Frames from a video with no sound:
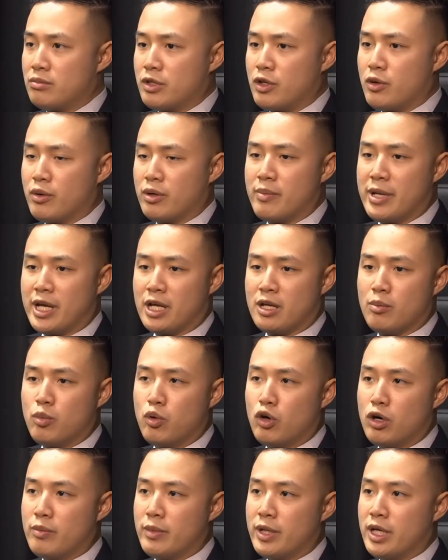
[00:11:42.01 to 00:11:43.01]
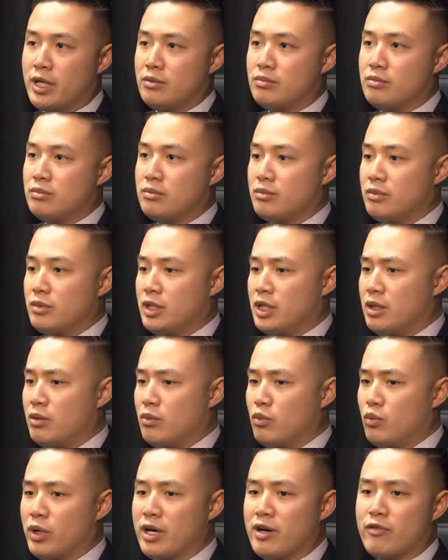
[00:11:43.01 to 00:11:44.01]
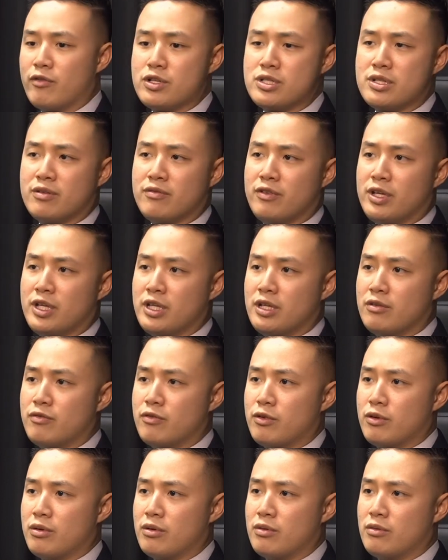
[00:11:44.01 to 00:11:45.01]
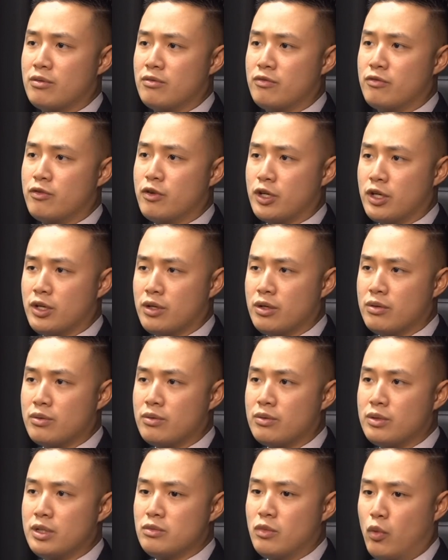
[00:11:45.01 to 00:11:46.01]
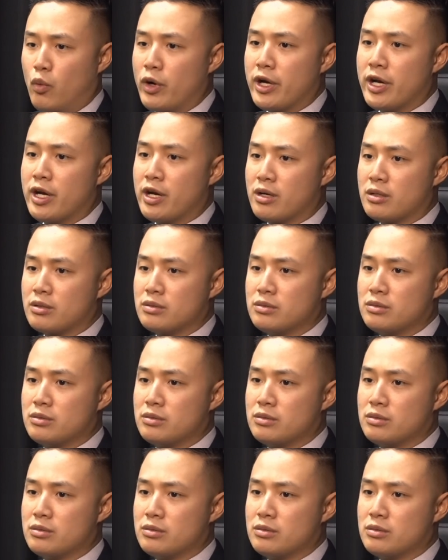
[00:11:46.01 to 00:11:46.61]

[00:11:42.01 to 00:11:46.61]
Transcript: You want to make an appointment, whatever is convenient for you, we're here.